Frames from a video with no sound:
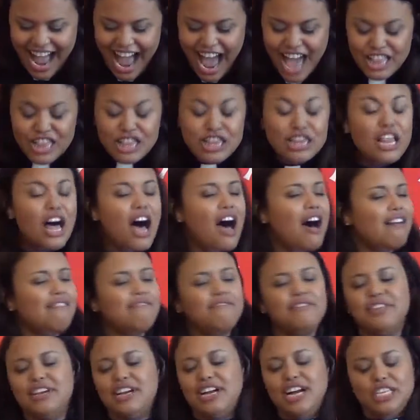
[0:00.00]
I
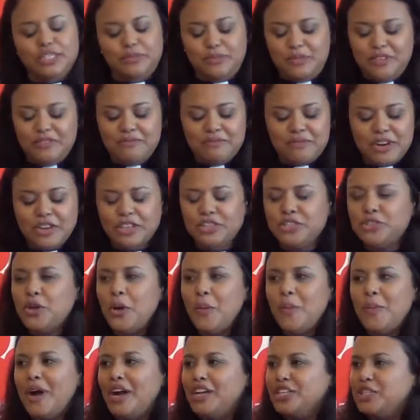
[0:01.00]
love the Gospel of Mark
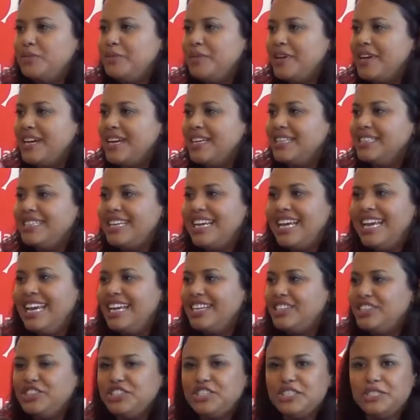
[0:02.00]
so much because
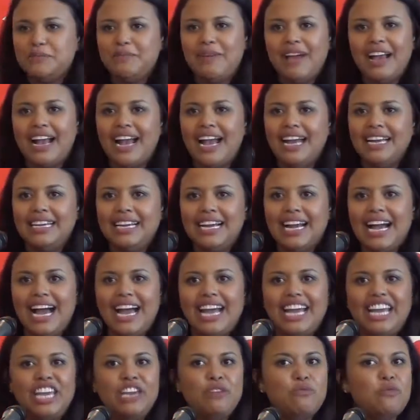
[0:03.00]
he is just my kind of
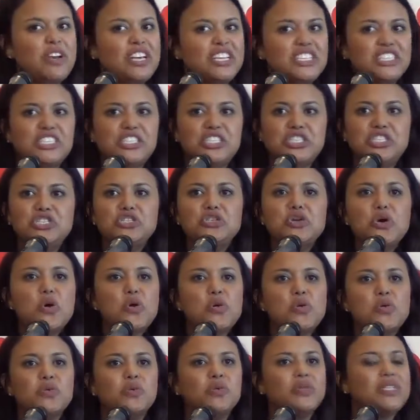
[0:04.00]
guy. He wastes
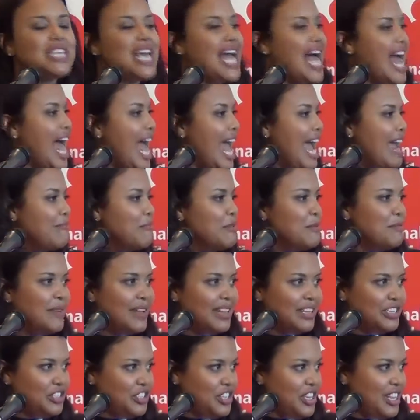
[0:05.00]
no time
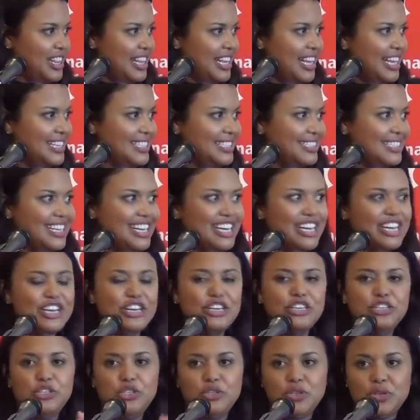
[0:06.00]
embellishing things,
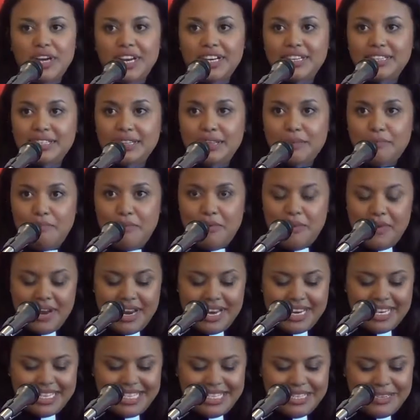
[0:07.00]
straight to the
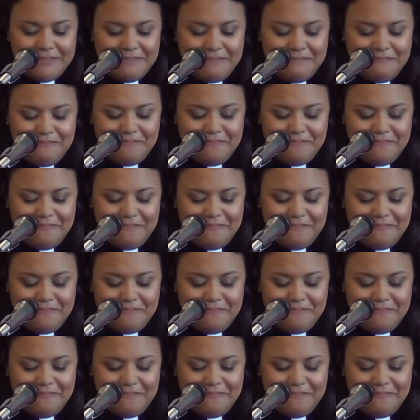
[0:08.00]
point.